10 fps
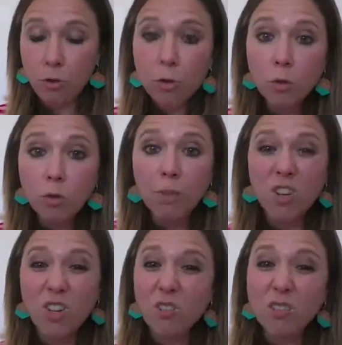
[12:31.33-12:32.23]
to school,
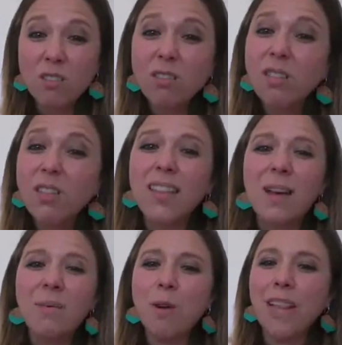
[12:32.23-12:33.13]
because to school they
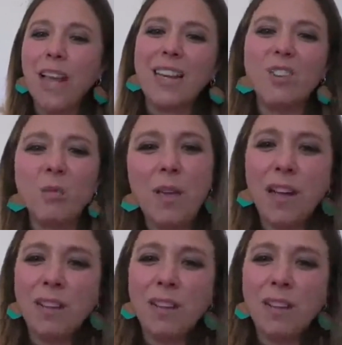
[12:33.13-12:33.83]
are more likely to be